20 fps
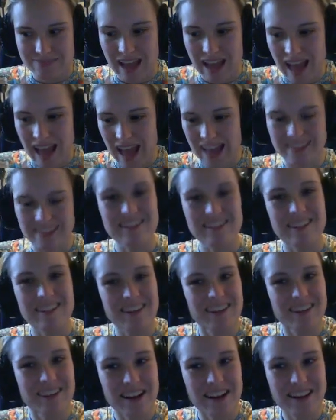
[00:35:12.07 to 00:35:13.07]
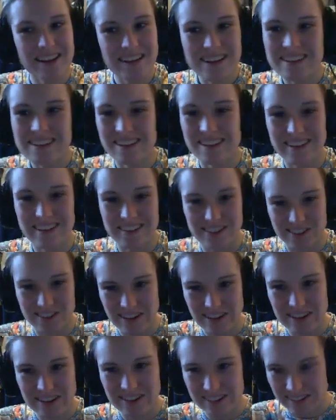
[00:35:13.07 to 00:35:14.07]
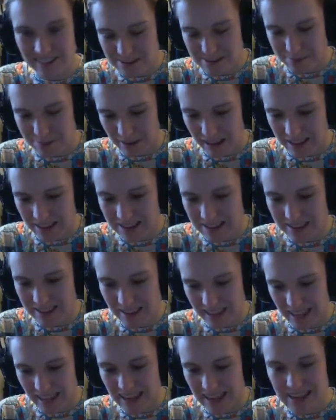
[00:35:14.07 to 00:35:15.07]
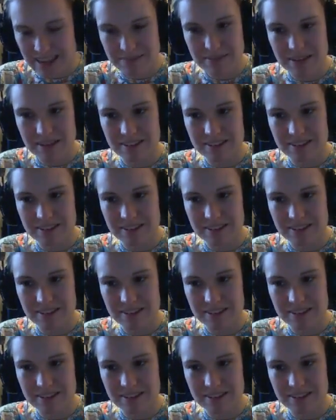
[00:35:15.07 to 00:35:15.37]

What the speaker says: as it's intended, just trying to like play the game.